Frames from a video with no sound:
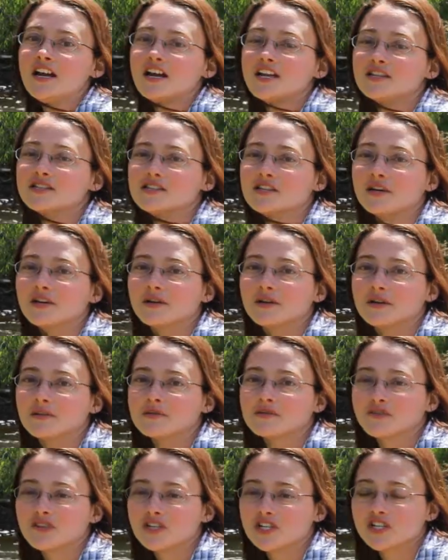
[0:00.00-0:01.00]
And so it
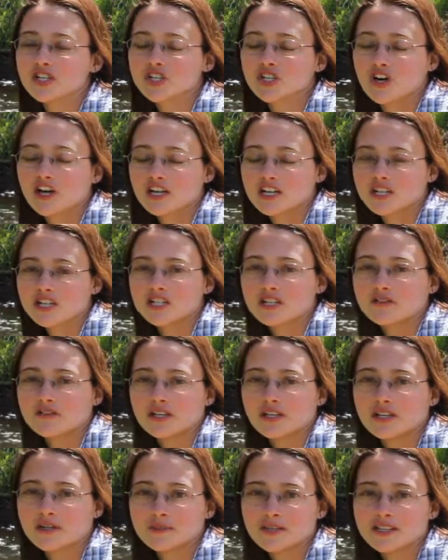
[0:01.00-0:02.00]
was very Shaunish of
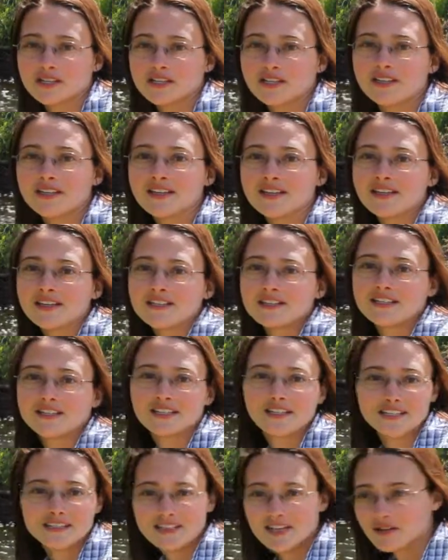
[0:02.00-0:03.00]
him. He
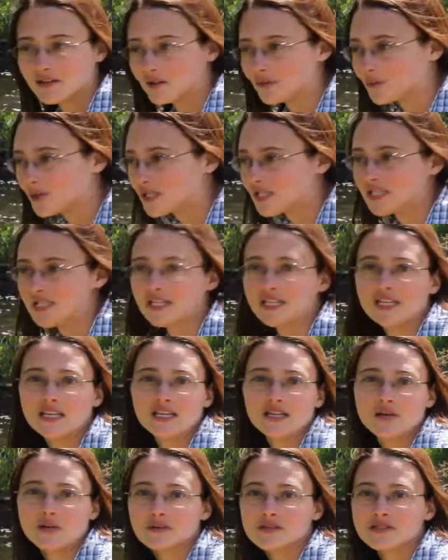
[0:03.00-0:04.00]
didn't get down on one
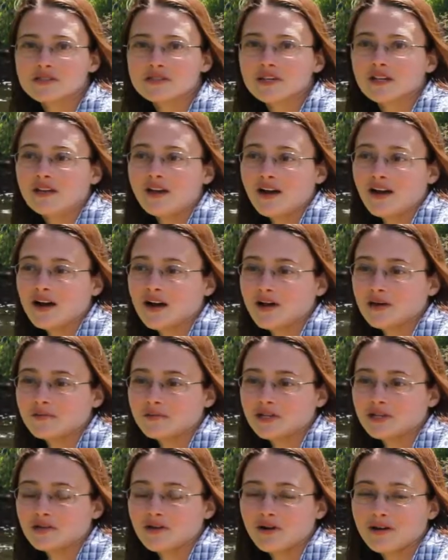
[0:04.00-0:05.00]
knee. It was,
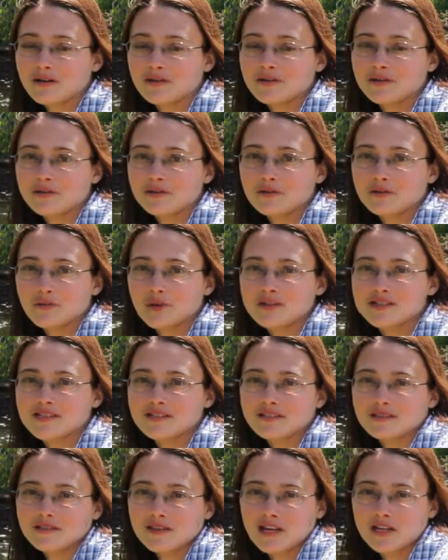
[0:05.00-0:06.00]

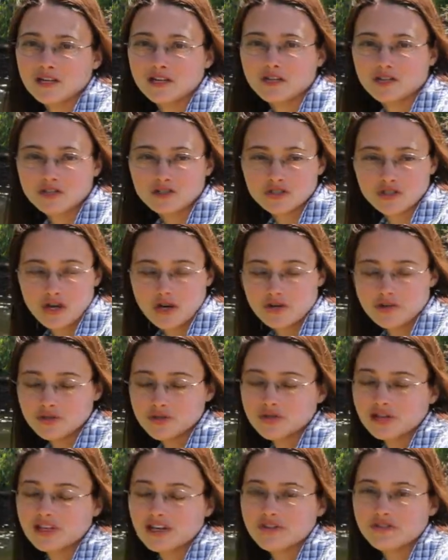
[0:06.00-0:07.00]
wasn't that it
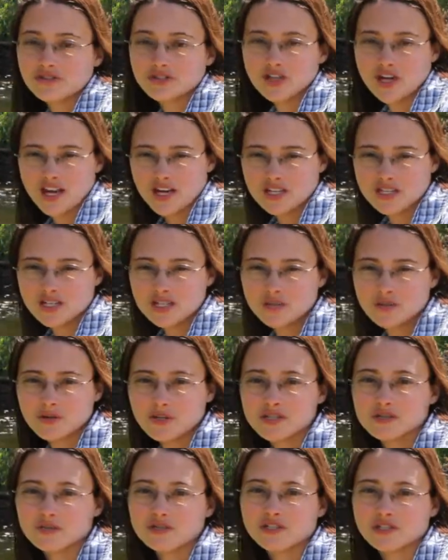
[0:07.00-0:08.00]
drew a lot of attraction to
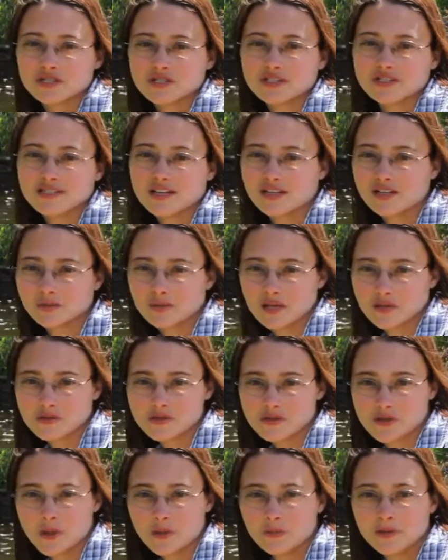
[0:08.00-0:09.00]
us, which is exactly what I was
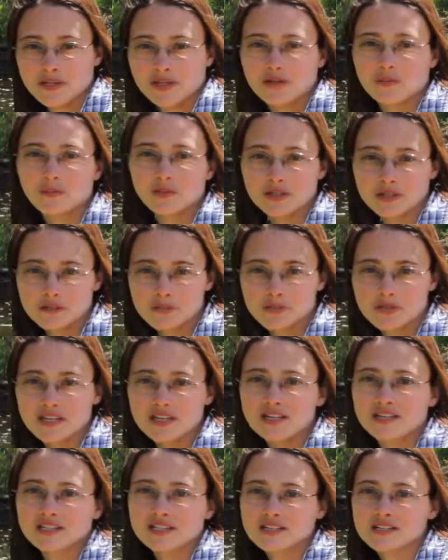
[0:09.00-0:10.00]
hoping it wouldn't
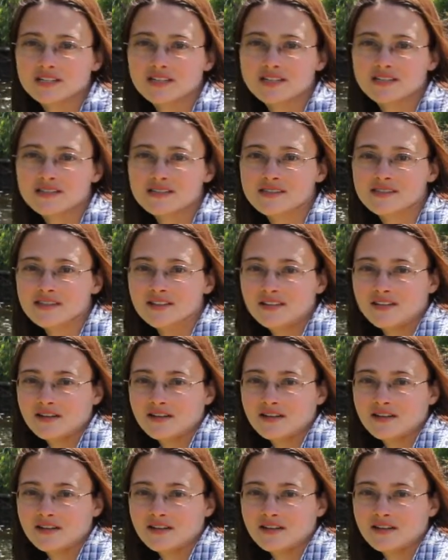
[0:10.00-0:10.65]
be, just because